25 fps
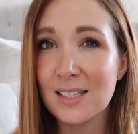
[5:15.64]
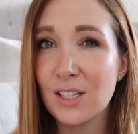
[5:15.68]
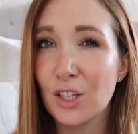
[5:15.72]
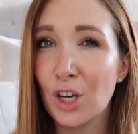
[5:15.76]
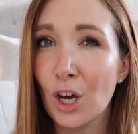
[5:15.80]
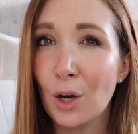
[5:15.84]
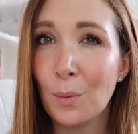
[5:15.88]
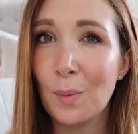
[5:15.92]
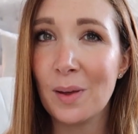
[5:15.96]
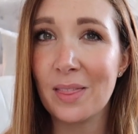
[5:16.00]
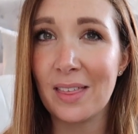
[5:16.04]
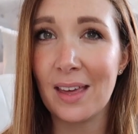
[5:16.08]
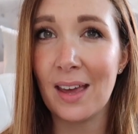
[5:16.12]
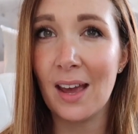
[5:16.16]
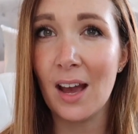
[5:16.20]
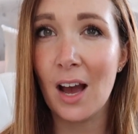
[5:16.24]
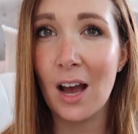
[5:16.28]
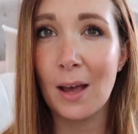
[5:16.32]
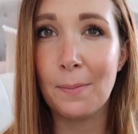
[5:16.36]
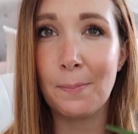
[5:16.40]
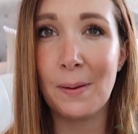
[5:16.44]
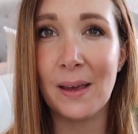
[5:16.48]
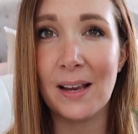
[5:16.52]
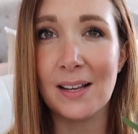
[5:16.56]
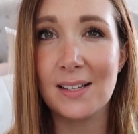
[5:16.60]
to go with it,
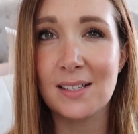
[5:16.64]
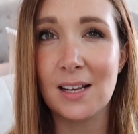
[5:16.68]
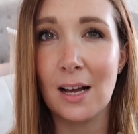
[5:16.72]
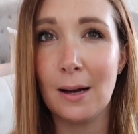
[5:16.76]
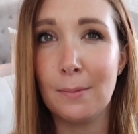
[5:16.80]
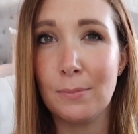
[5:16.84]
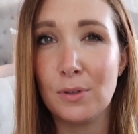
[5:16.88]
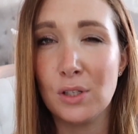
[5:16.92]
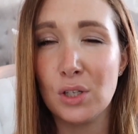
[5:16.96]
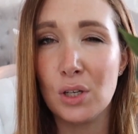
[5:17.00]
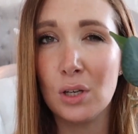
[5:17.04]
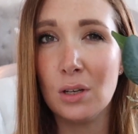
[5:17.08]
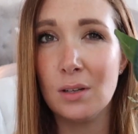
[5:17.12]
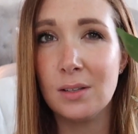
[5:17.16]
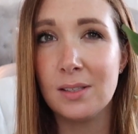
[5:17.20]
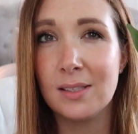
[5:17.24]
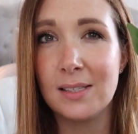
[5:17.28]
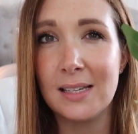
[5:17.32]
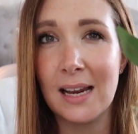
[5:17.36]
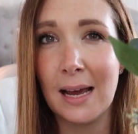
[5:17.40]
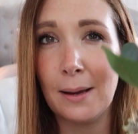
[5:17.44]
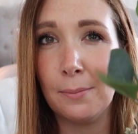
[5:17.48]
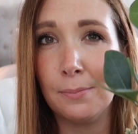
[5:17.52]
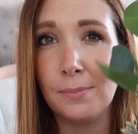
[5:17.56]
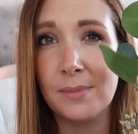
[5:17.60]
I picked up 2
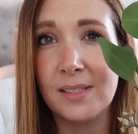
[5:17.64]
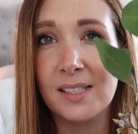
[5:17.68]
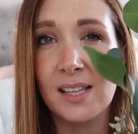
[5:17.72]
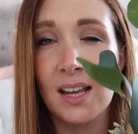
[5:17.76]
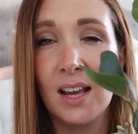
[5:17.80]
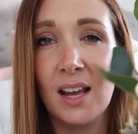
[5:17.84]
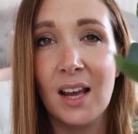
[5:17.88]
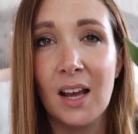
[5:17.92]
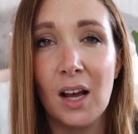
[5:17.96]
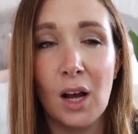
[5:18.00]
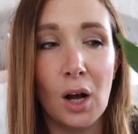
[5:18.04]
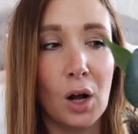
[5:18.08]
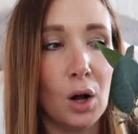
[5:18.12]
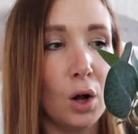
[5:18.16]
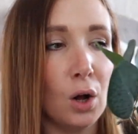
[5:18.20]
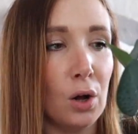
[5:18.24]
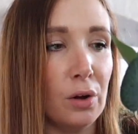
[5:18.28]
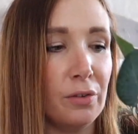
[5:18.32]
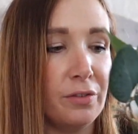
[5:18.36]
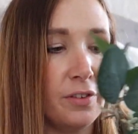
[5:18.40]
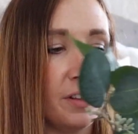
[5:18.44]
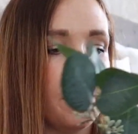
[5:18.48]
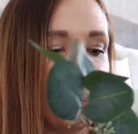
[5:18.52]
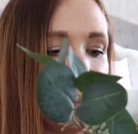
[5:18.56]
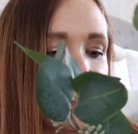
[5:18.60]
stems
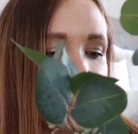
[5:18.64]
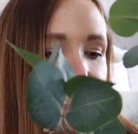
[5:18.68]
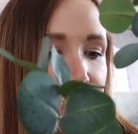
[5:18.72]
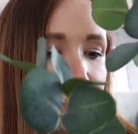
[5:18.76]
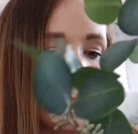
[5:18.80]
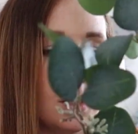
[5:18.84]
of this